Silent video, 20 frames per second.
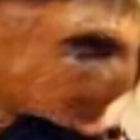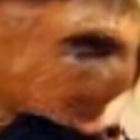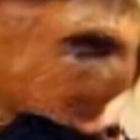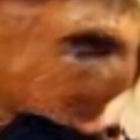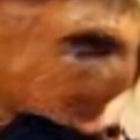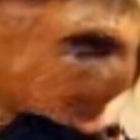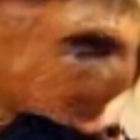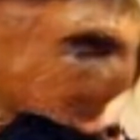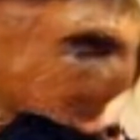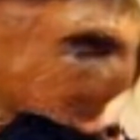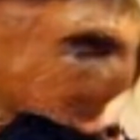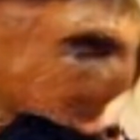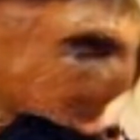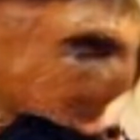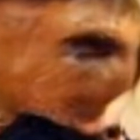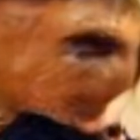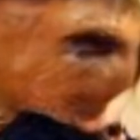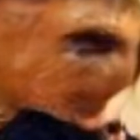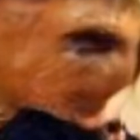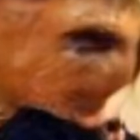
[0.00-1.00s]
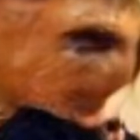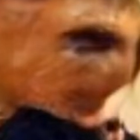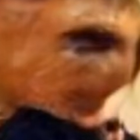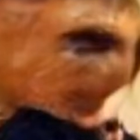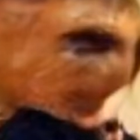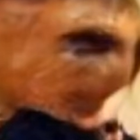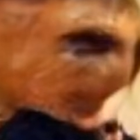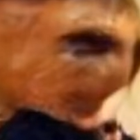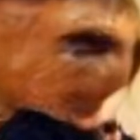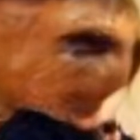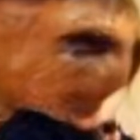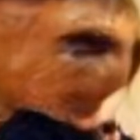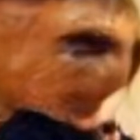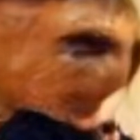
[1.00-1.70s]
(no one is talking)